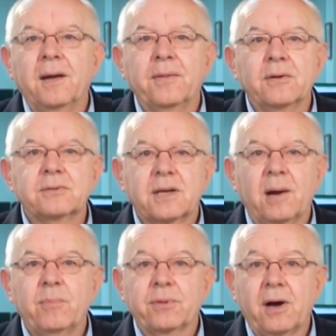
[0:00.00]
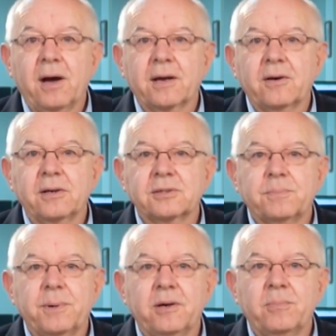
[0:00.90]
And those come with high
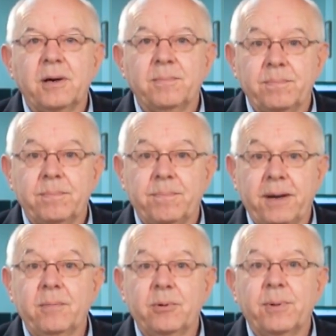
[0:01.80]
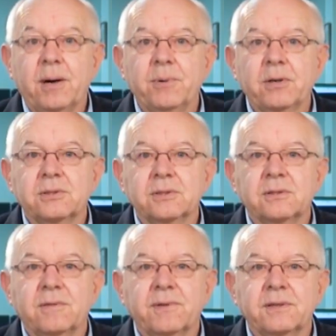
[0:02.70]
costs payable by
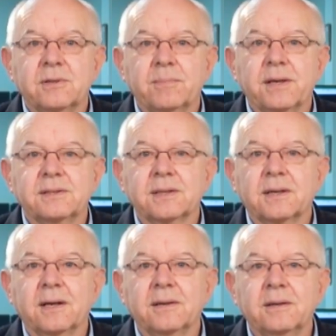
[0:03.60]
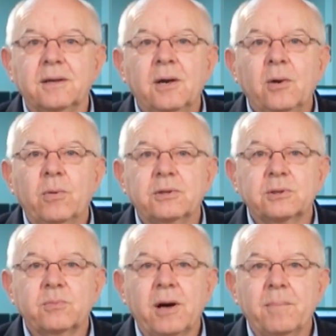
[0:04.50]
merchants to Visa and MasterCard, which
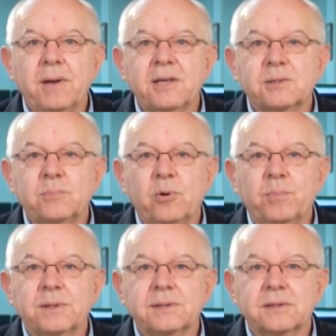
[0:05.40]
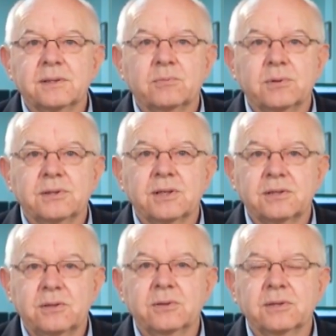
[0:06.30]
is why many small businesses
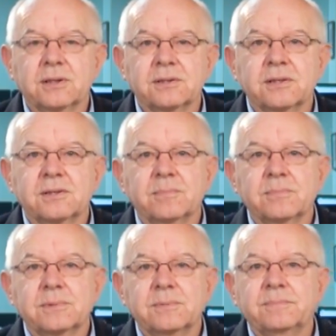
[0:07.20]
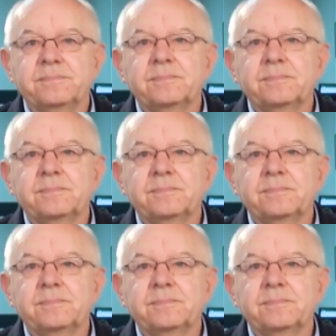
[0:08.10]
resist using the systems.